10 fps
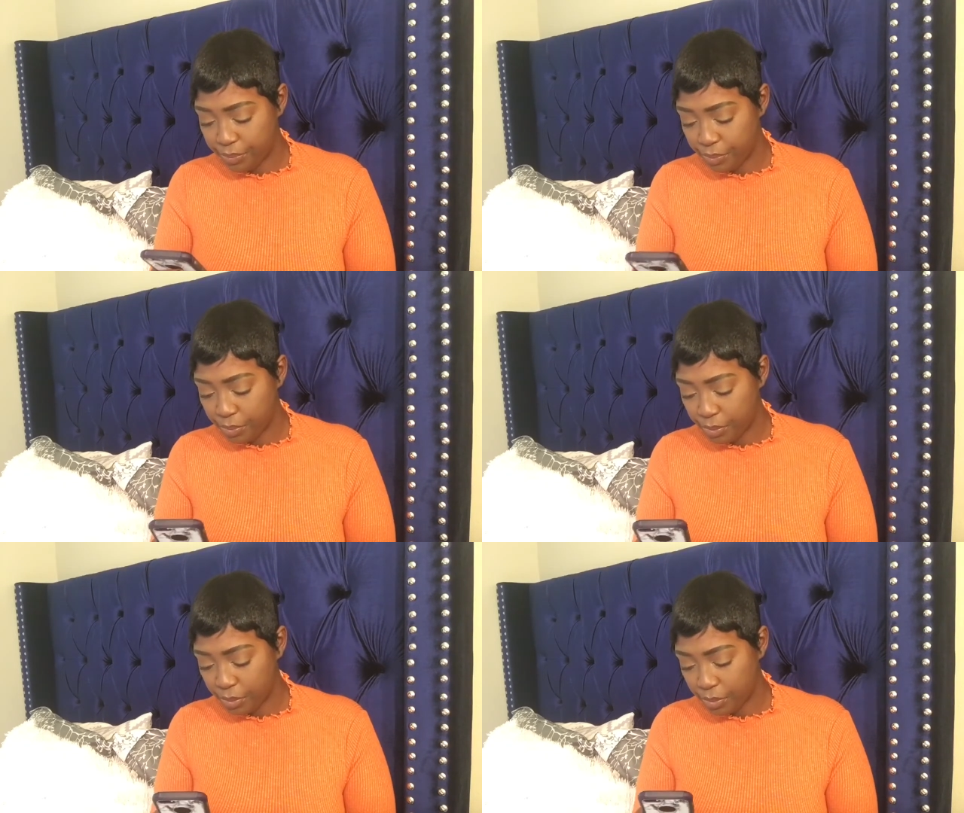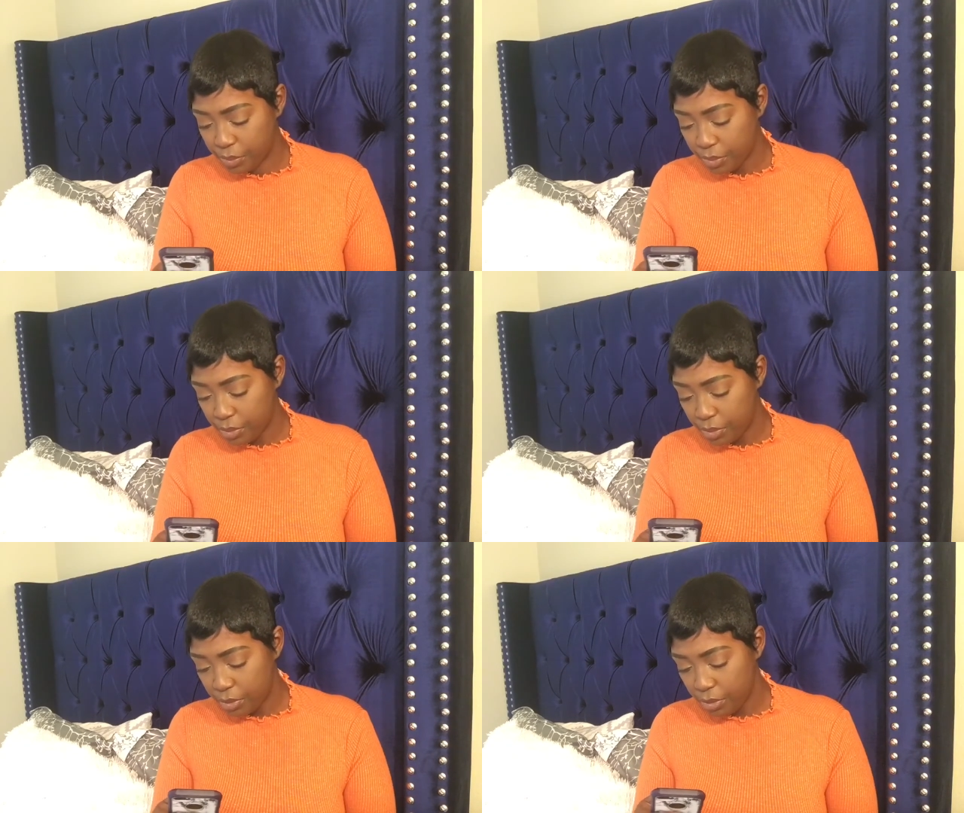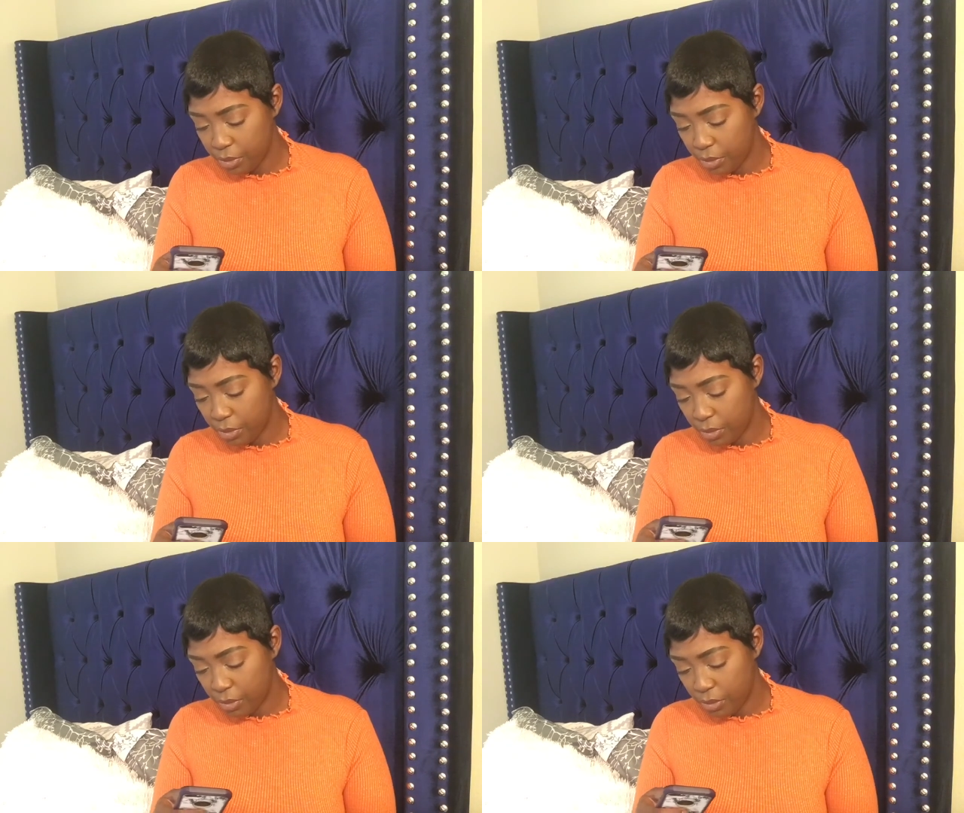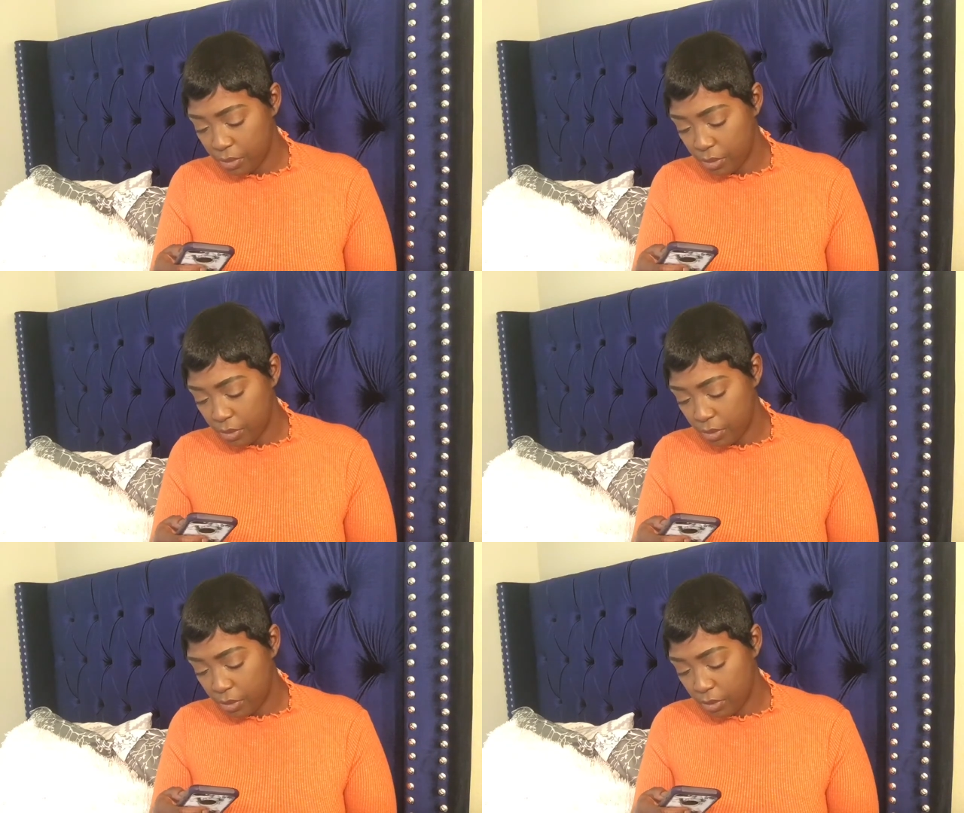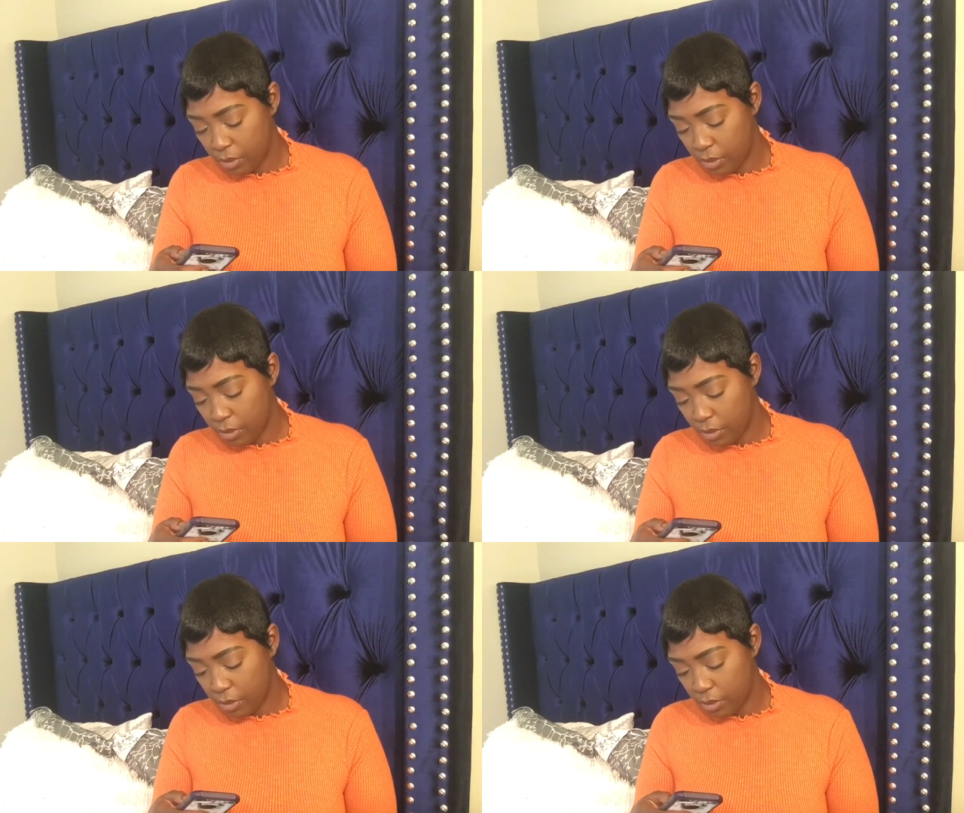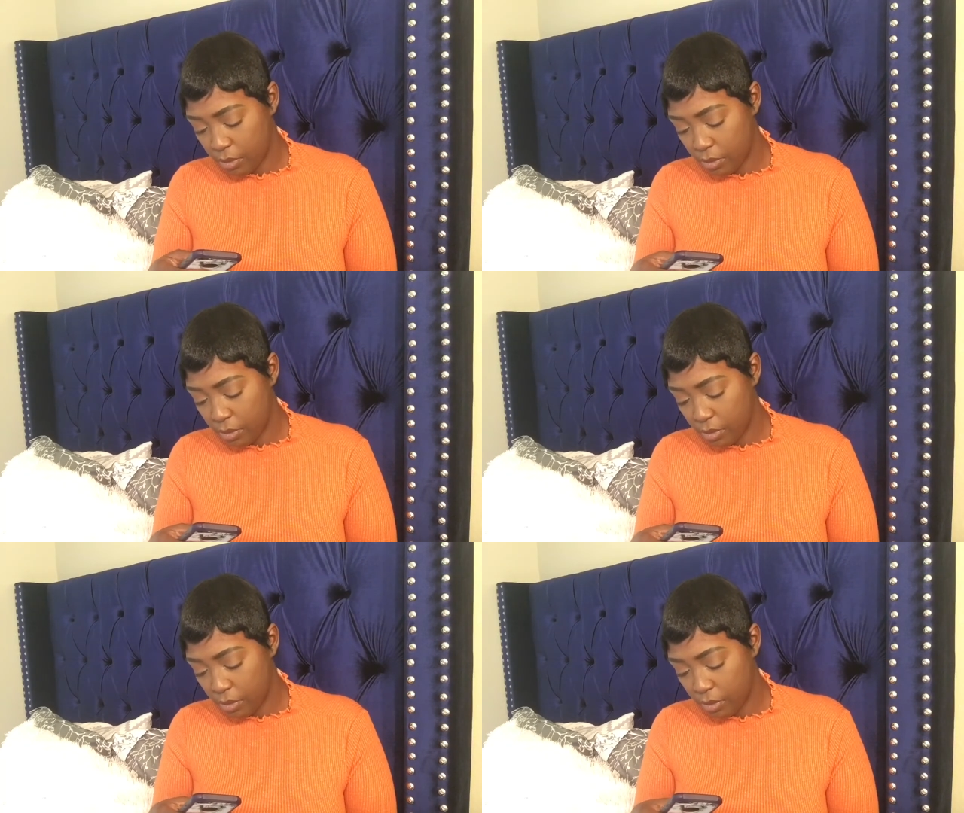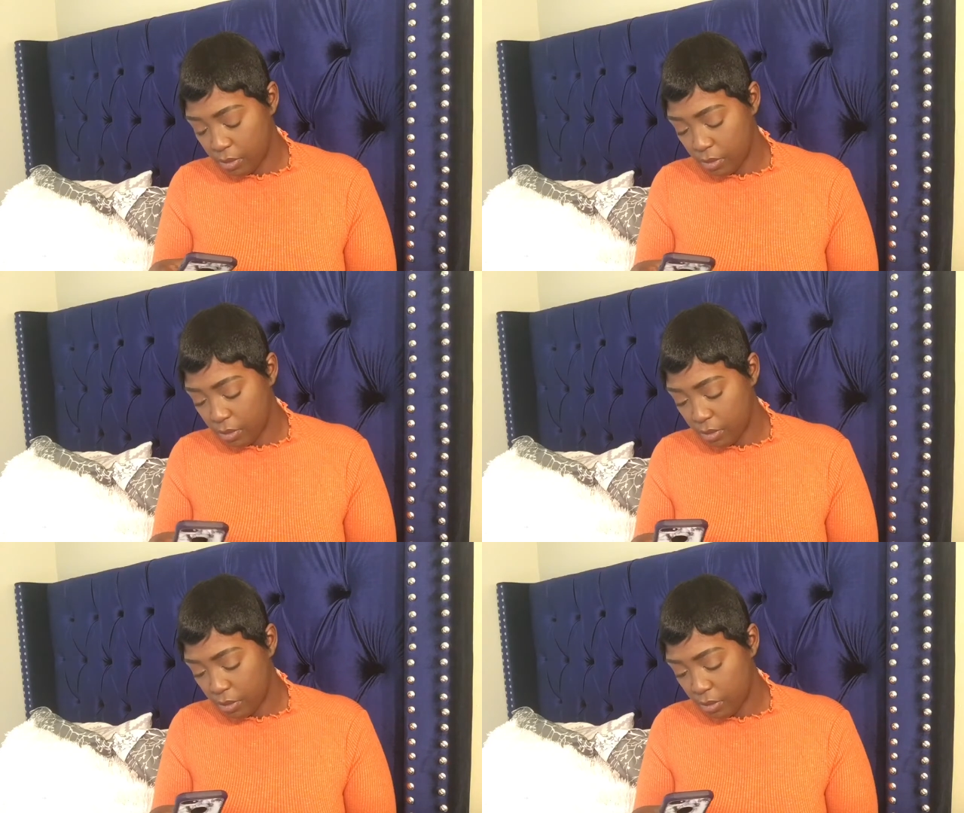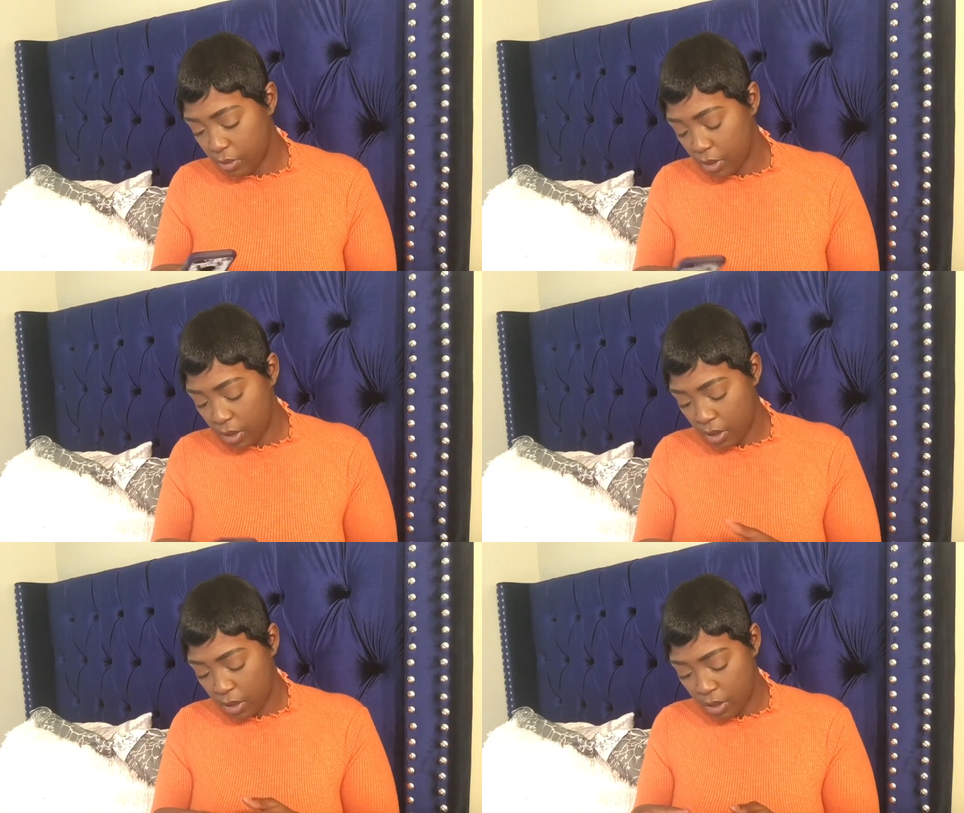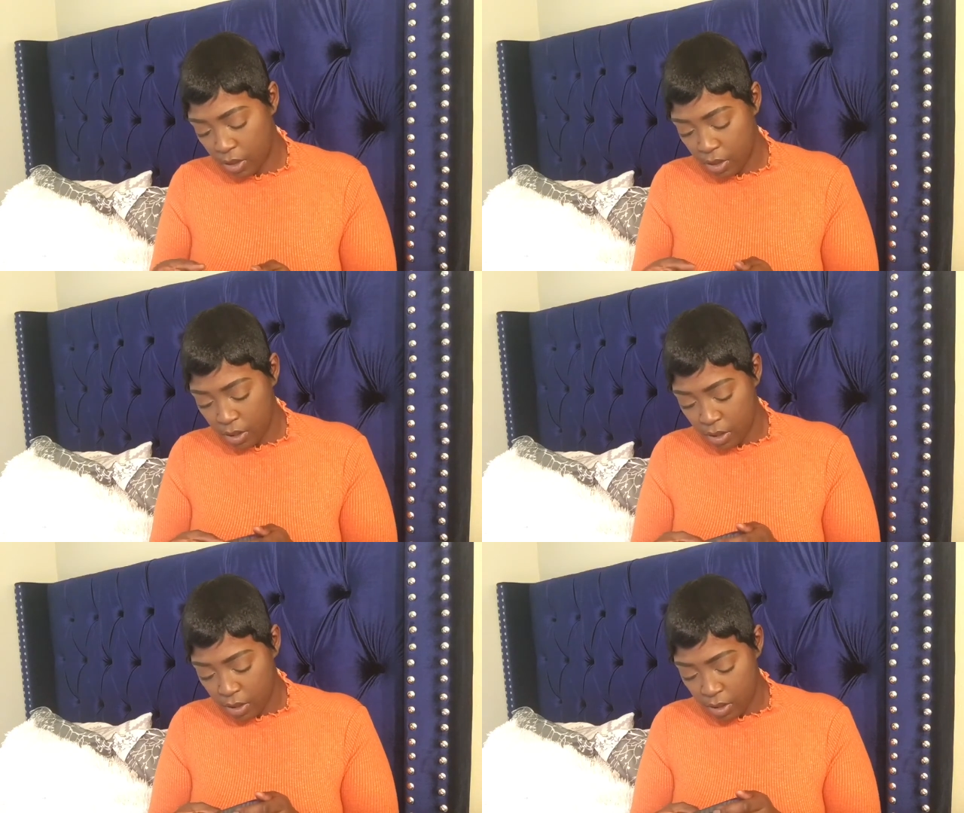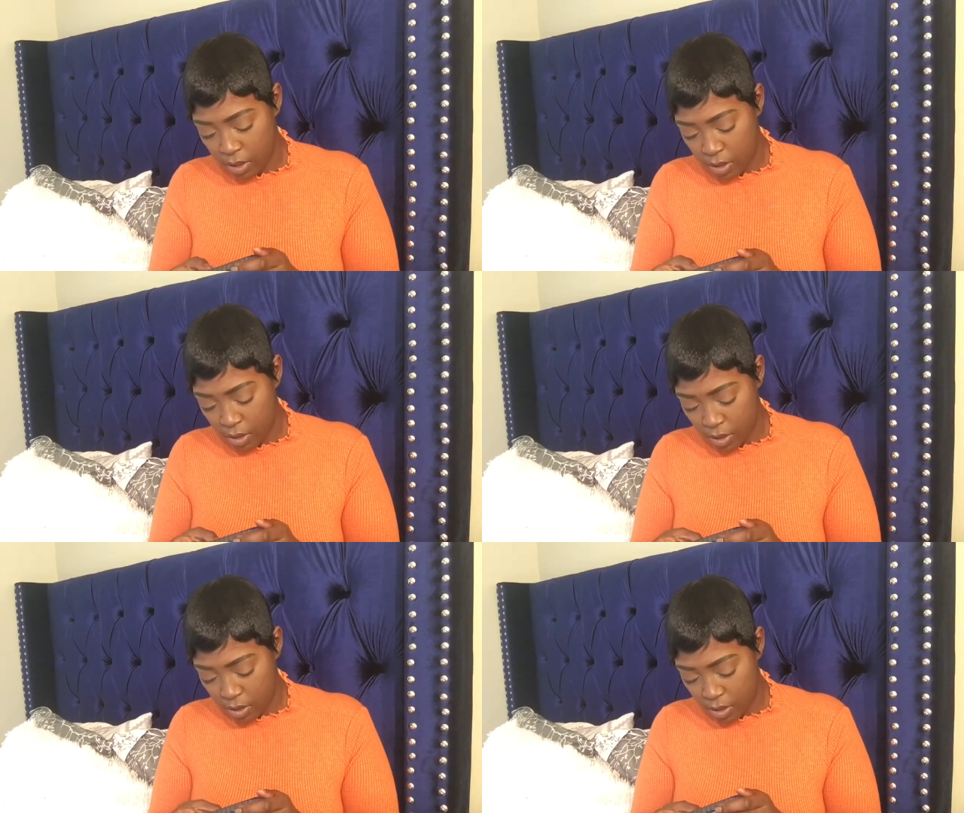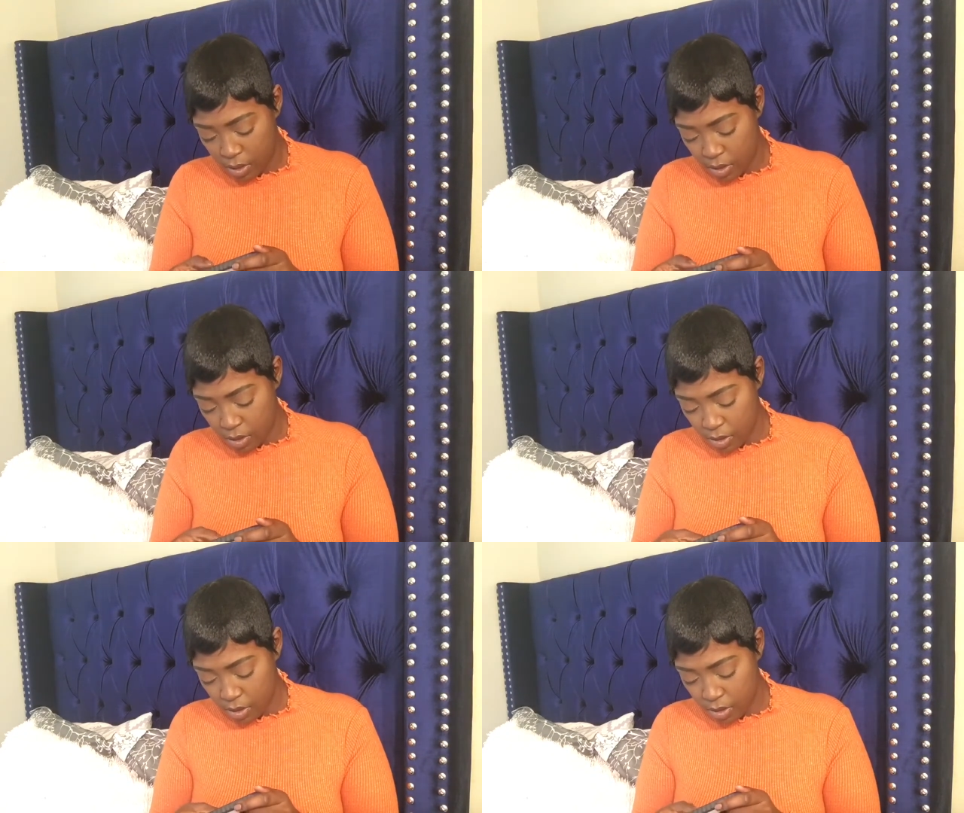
No one is speaking in this clip.